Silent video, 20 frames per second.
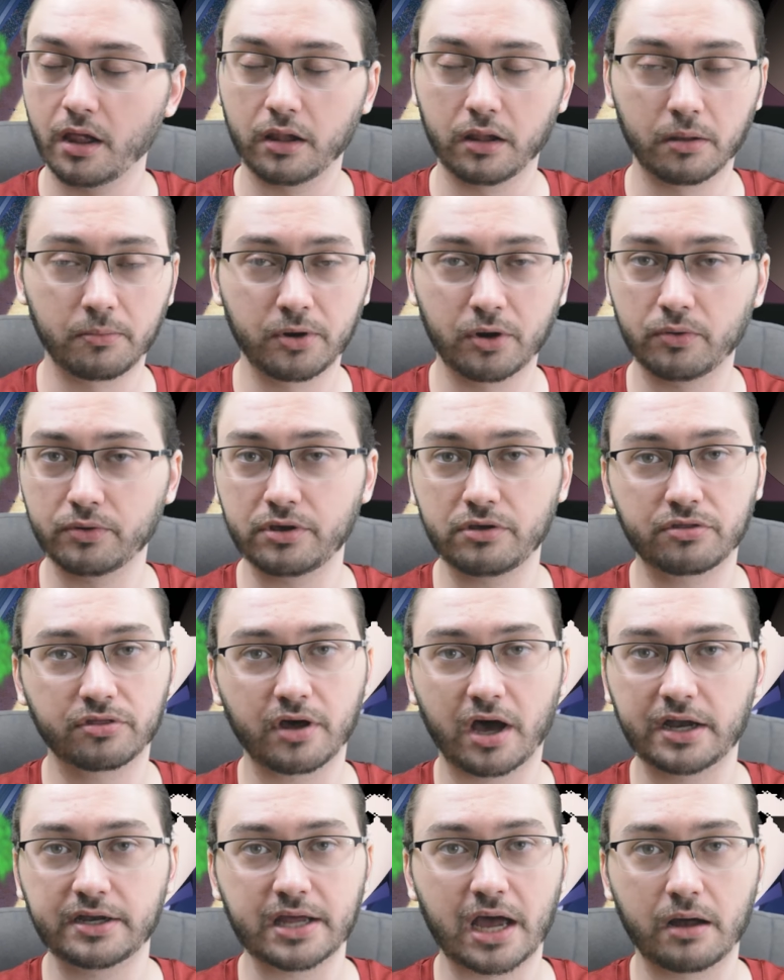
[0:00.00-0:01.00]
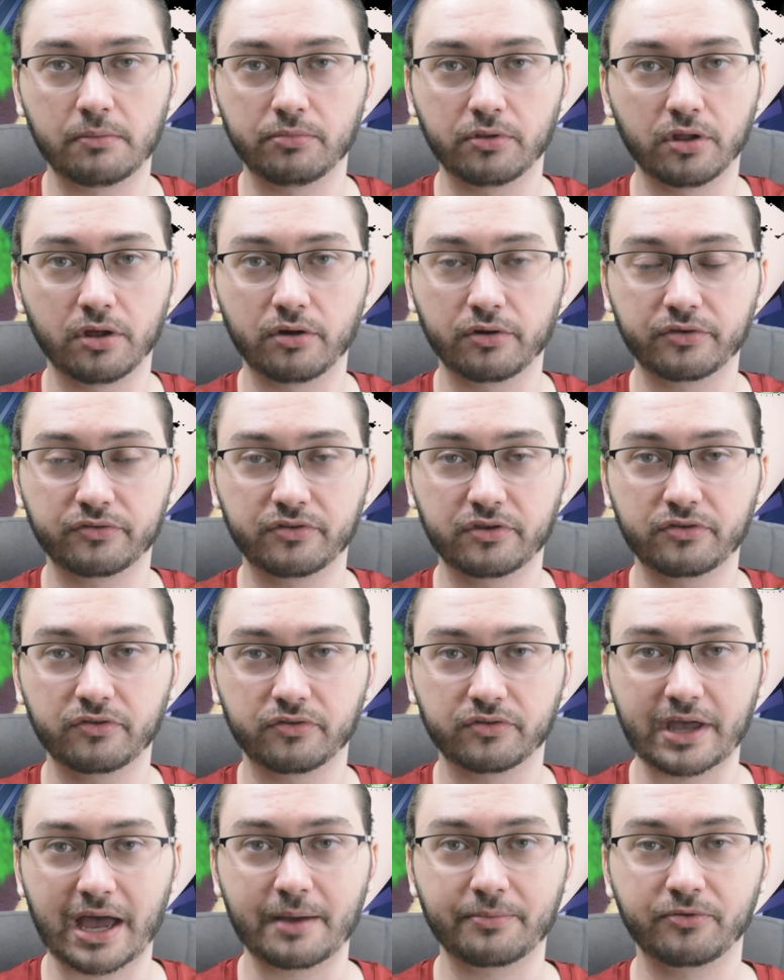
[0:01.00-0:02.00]
Let me know what you thought down below, because this
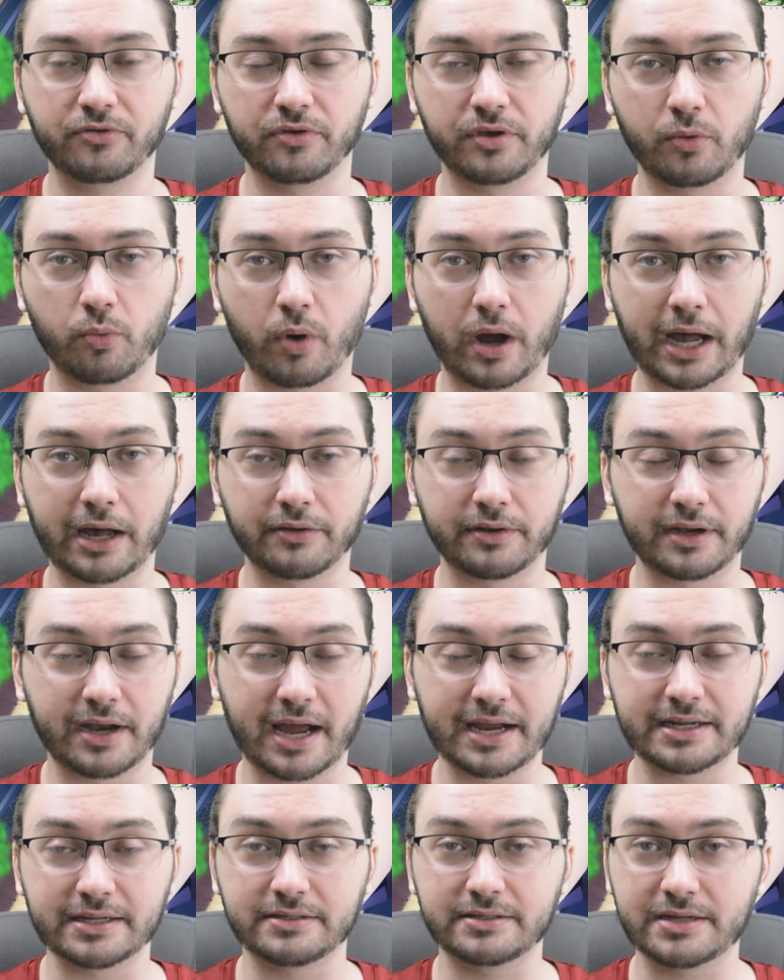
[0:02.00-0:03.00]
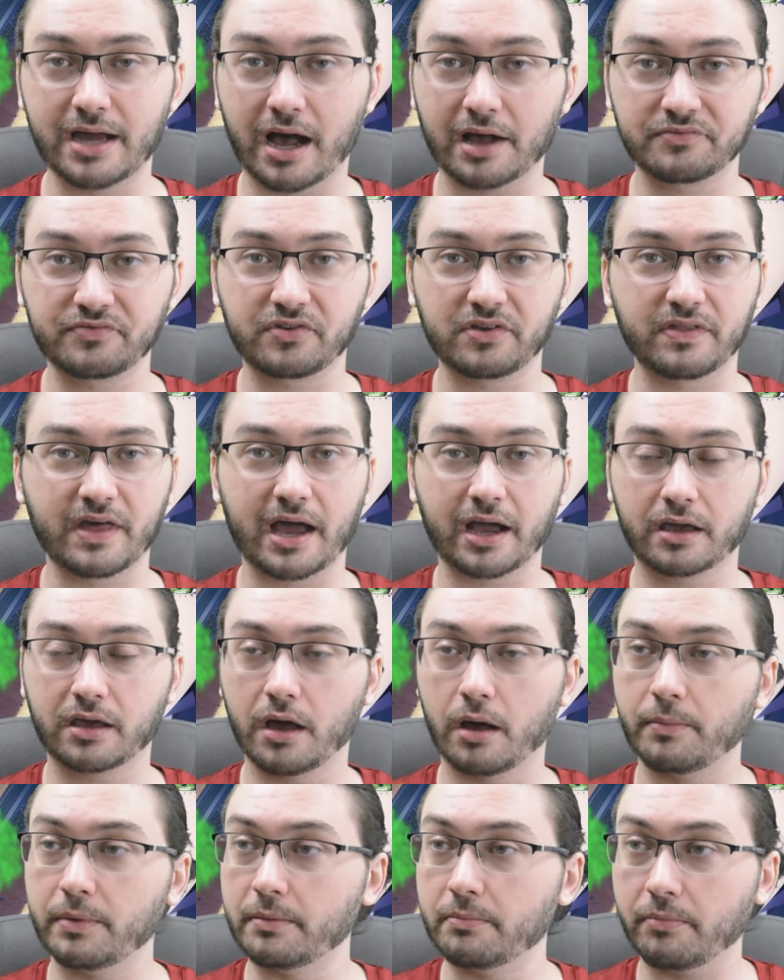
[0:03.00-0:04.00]
was absolutely wild, and I did not see that
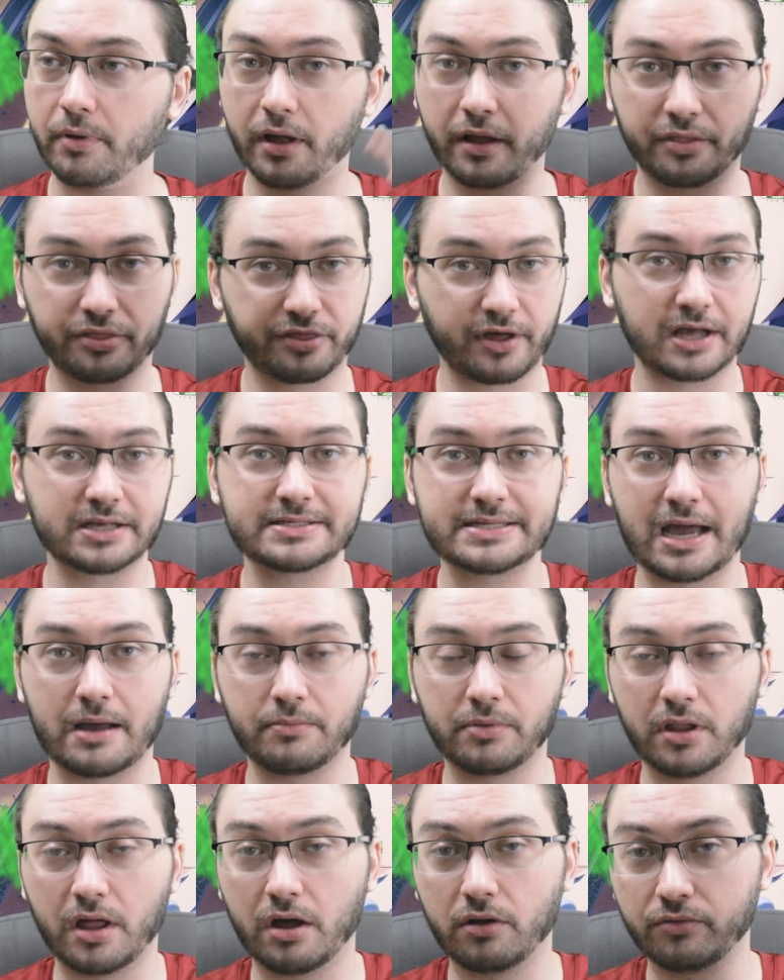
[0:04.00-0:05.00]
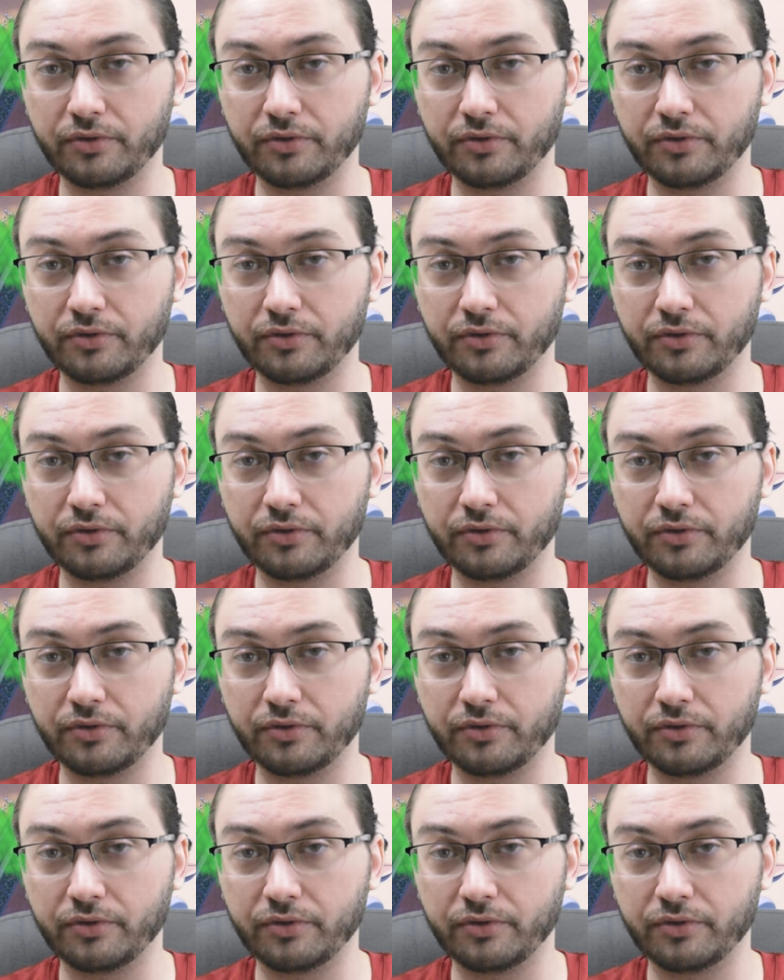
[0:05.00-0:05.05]
coming, but thoughts down below.